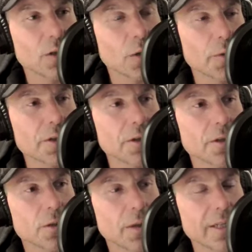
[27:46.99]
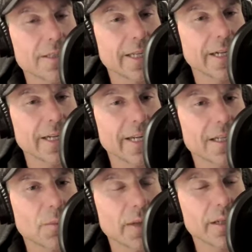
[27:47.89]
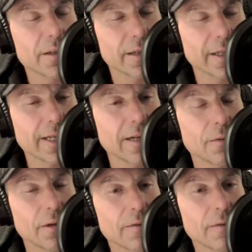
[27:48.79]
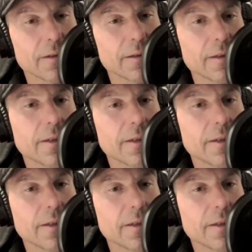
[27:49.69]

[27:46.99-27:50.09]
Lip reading: when you're in your 20s, you get an ache and a pain, you're like, whatever,